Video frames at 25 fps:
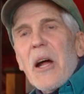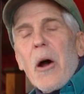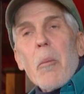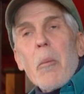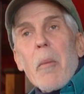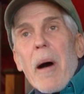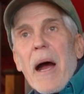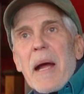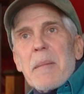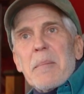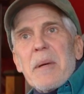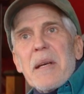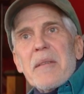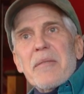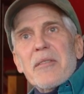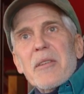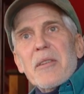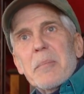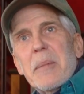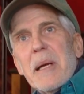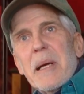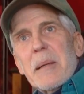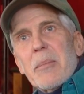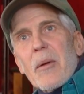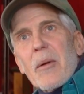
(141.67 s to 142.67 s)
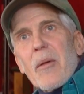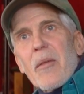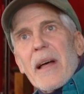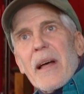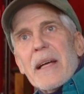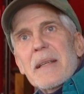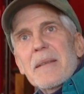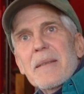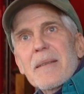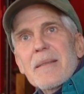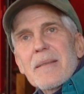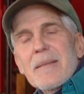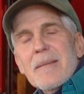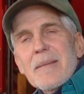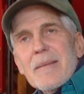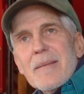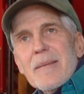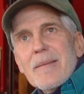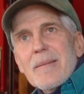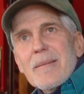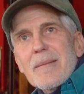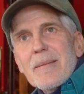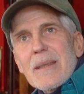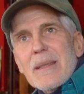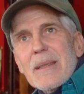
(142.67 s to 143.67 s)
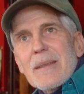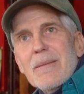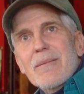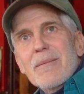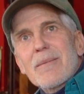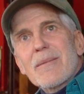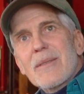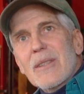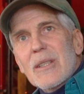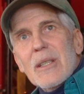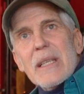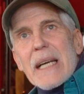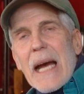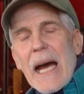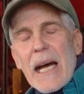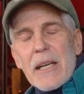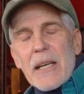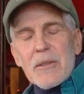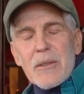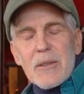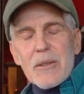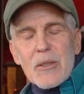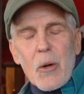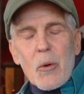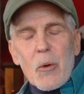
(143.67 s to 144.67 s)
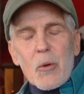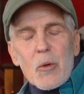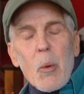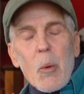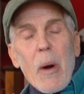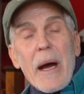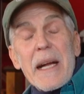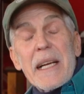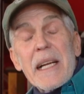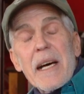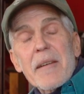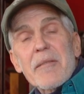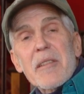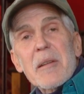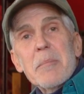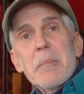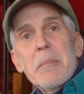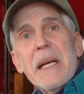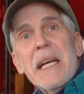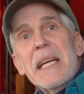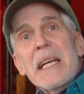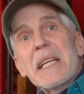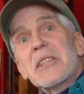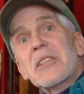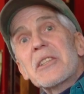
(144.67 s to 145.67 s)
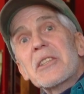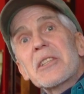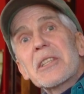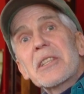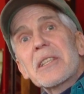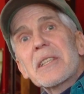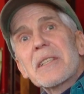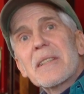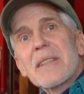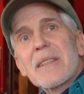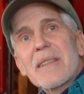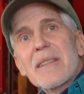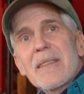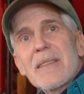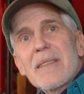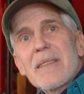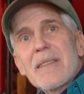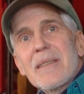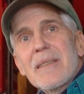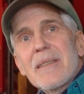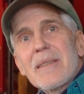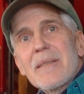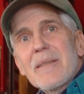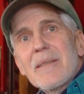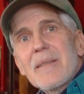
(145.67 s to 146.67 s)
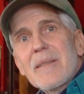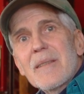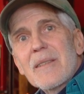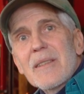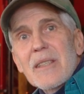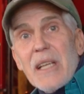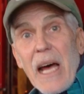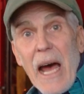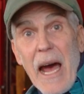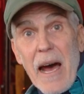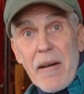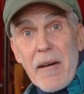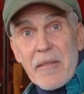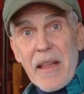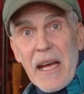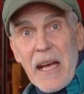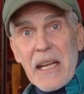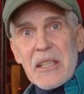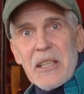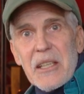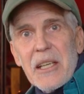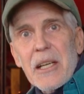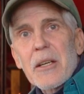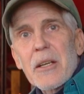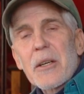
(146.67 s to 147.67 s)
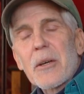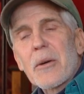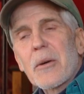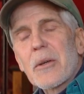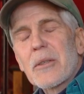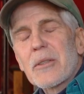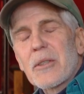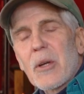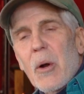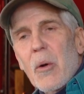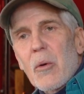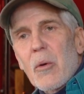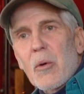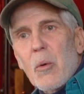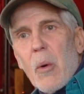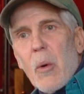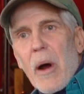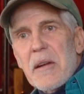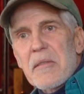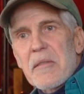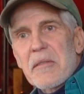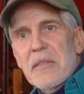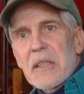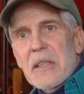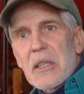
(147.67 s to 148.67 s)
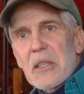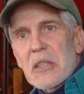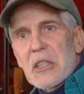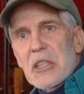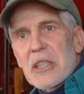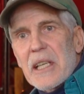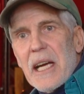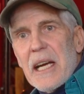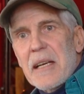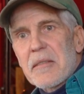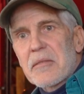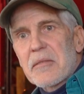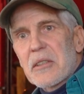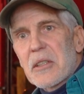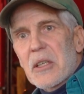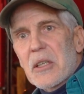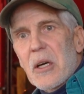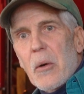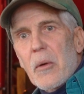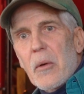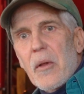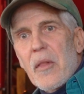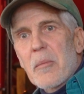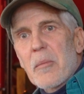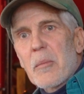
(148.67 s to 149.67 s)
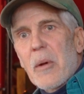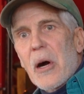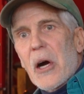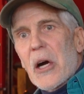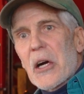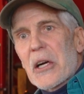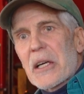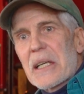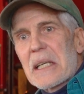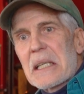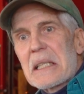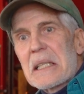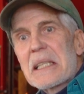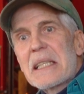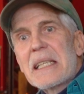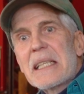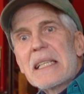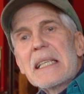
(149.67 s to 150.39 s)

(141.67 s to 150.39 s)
might be for people that don't quite have the means to have that dinner or don't quite feel safe to go to the market.